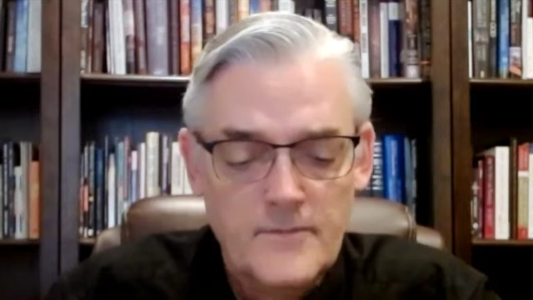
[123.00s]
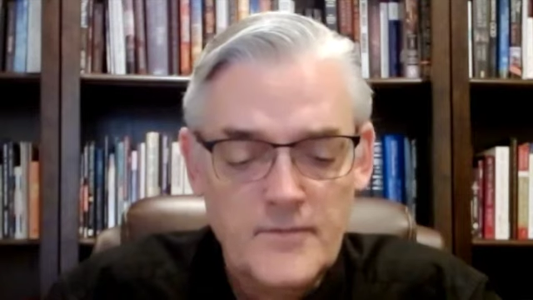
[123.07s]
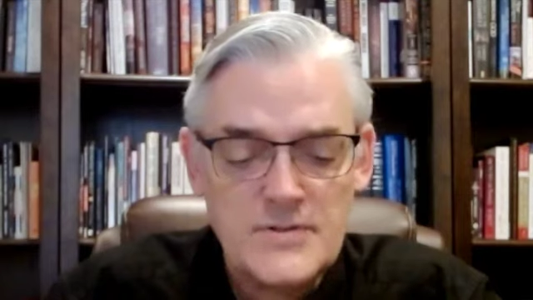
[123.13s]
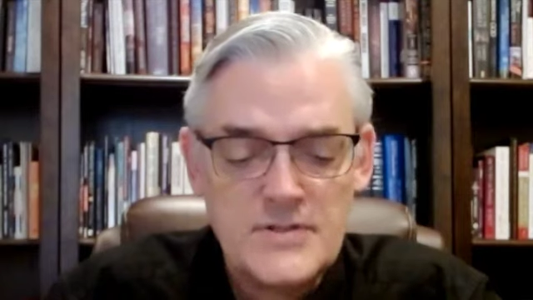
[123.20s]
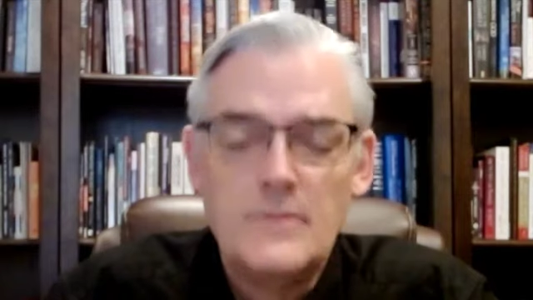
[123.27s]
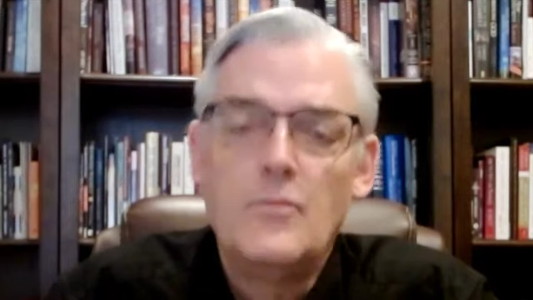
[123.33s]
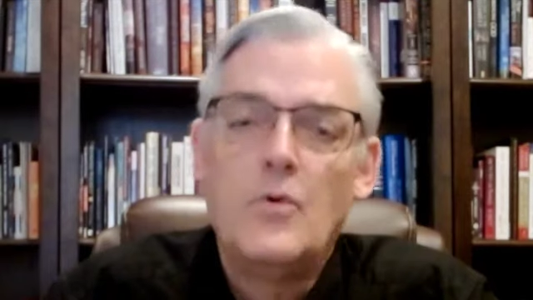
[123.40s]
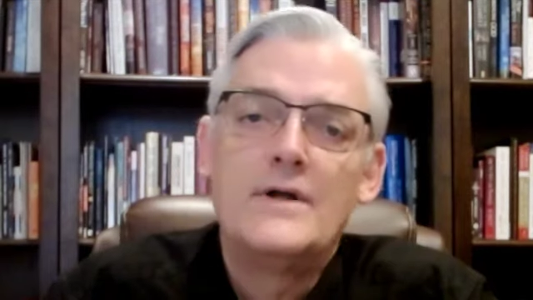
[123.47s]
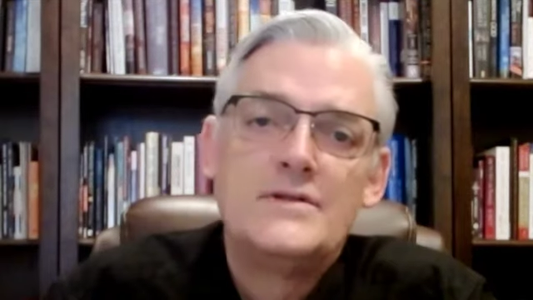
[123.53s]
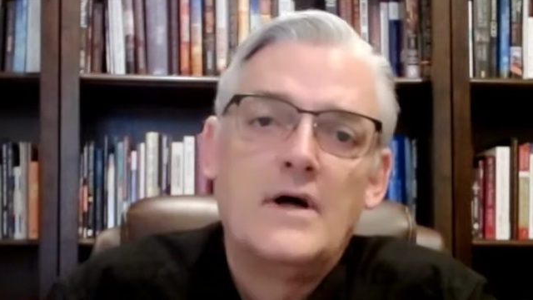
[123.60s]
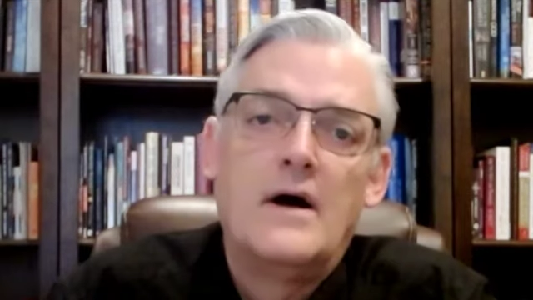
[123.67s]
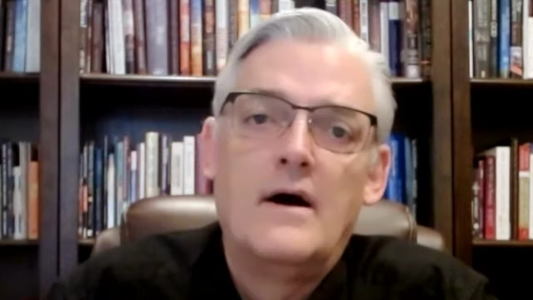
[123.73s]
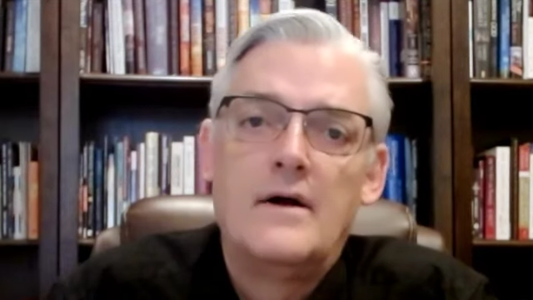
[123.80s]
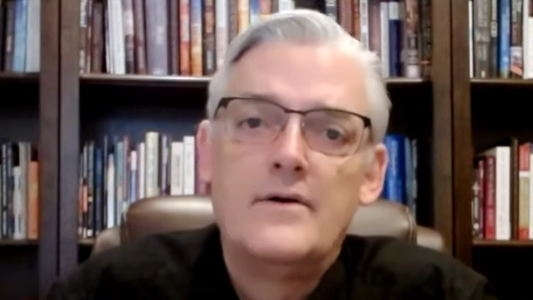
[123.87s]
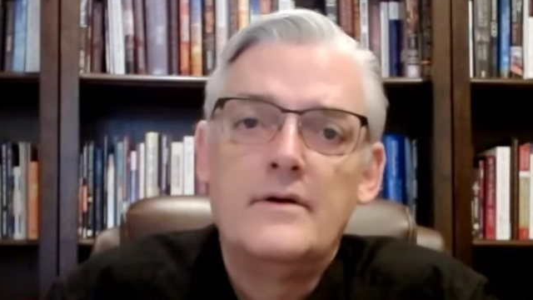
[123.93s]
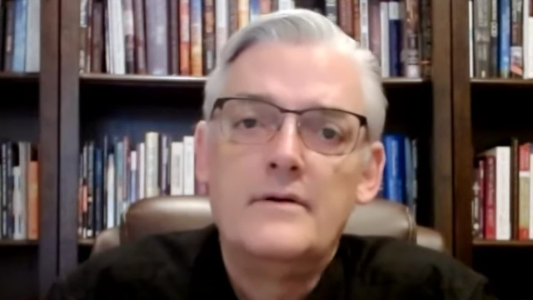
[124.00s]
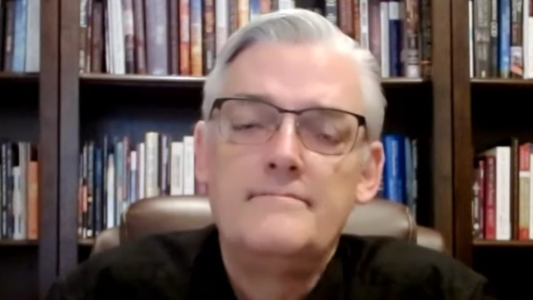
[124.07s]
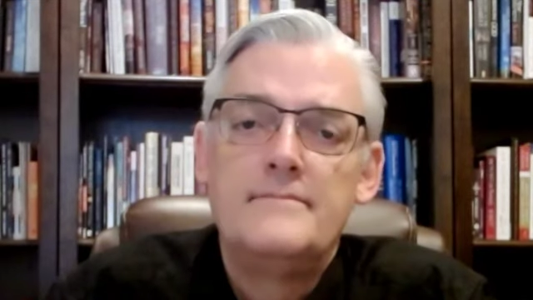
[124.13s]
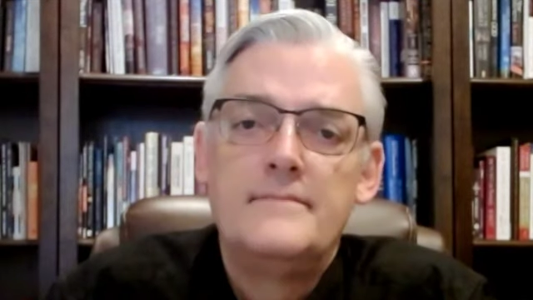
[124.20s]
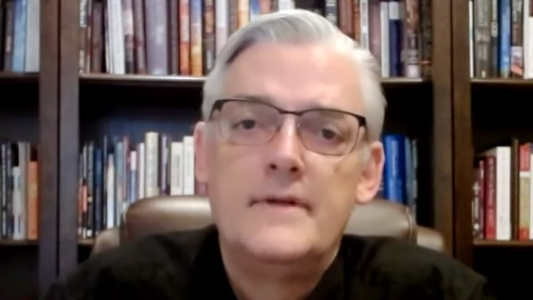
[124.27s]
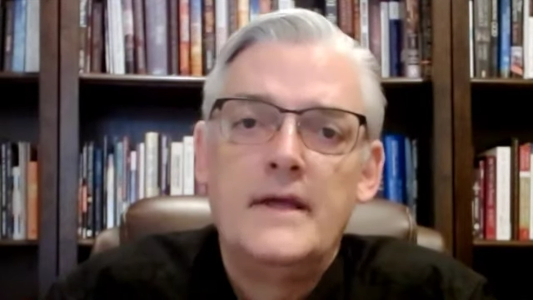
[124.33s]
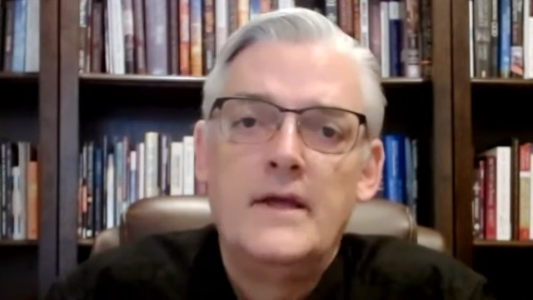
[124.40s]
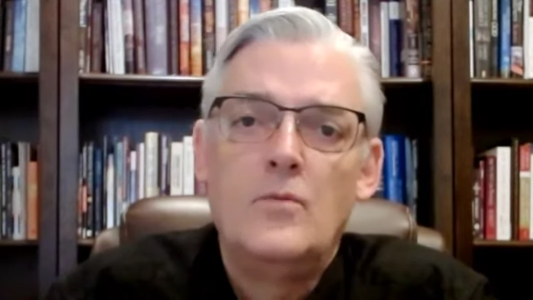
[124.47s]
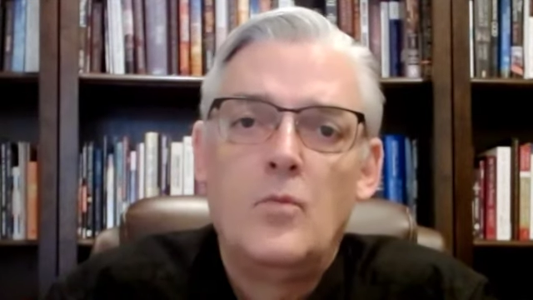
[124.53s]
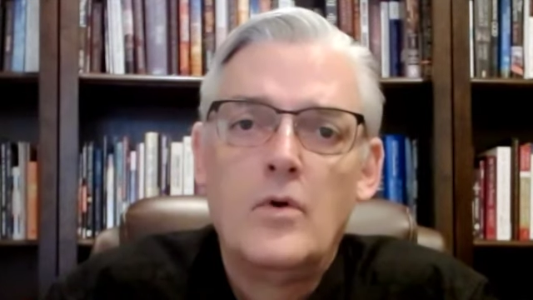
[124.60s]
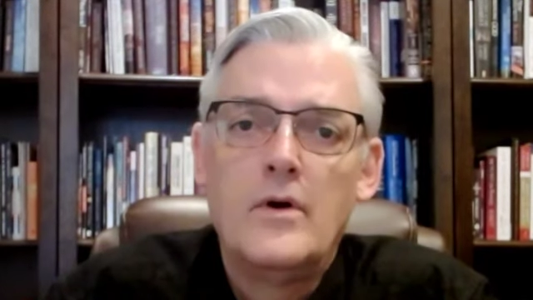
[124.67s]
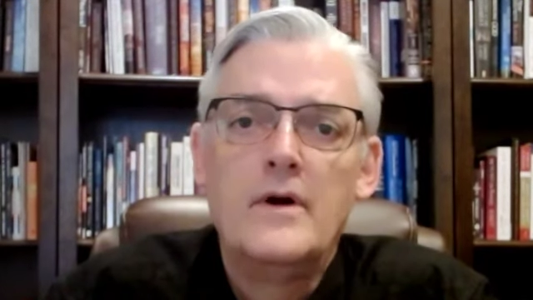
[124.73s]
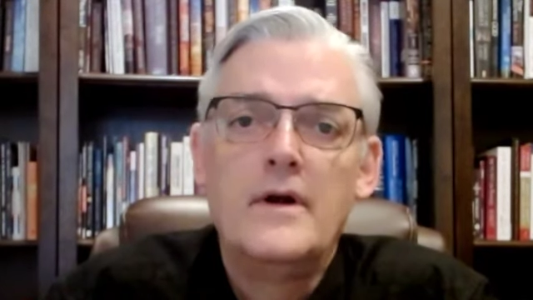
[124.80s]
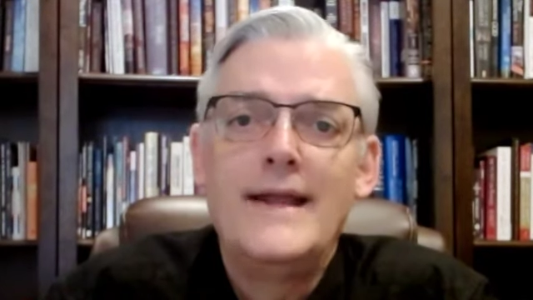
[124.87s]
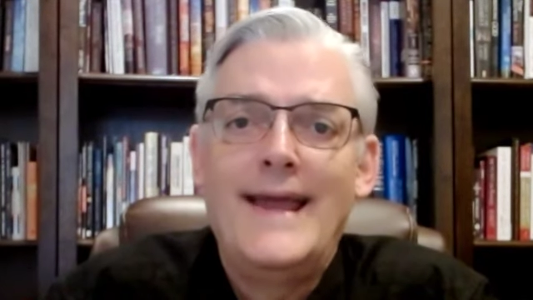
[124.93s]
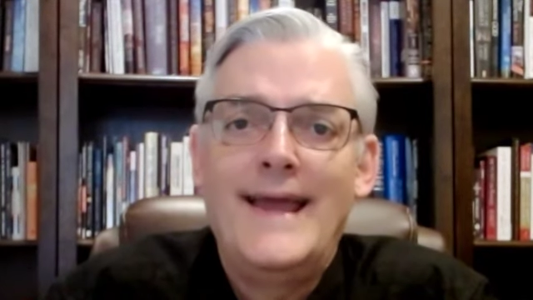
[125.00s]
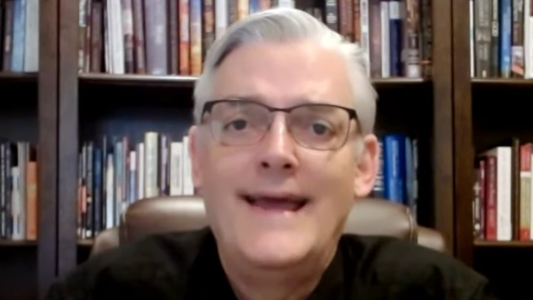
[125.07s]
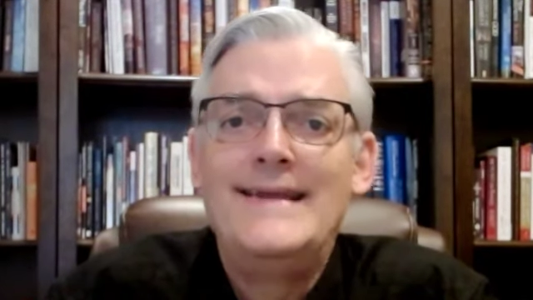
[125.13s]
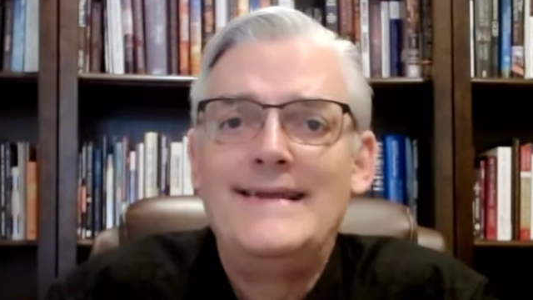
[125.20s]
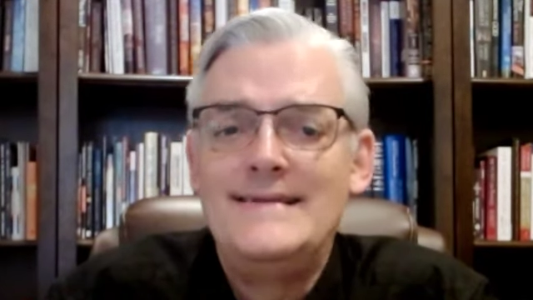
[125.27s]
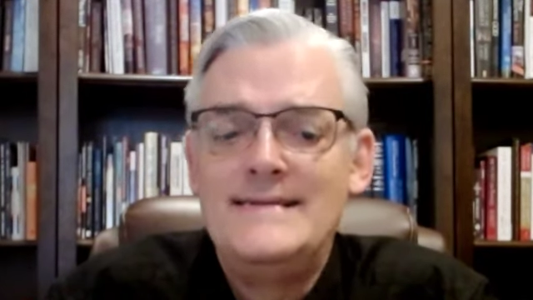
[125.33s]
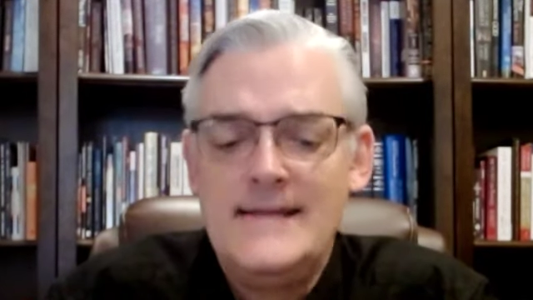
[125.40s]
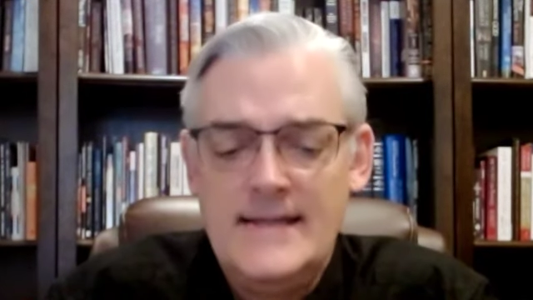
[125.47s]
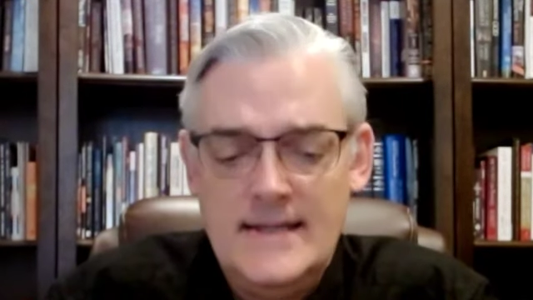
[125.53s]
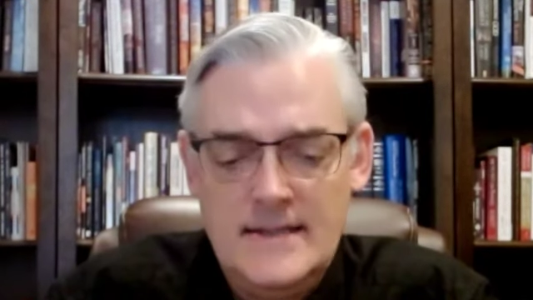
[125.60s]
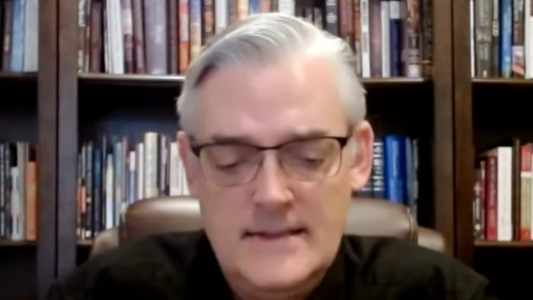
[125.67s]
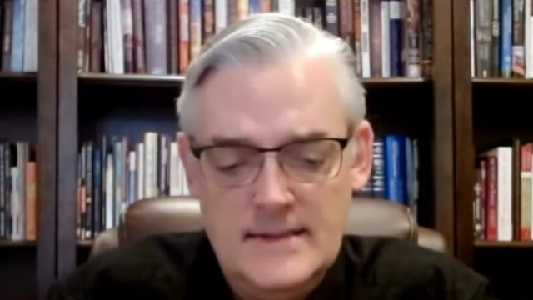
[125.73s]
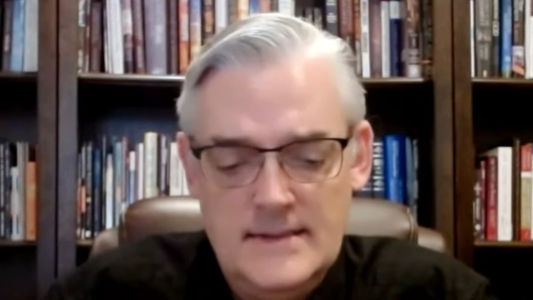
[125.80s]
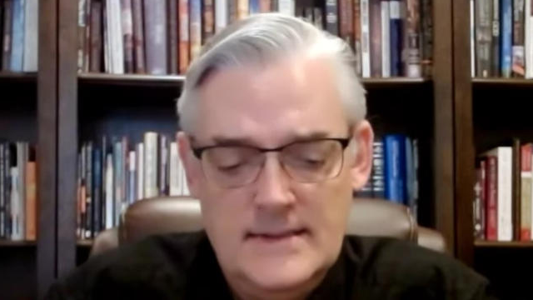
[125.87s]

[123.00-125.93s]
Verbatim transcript: for someone to honor in word and in deed.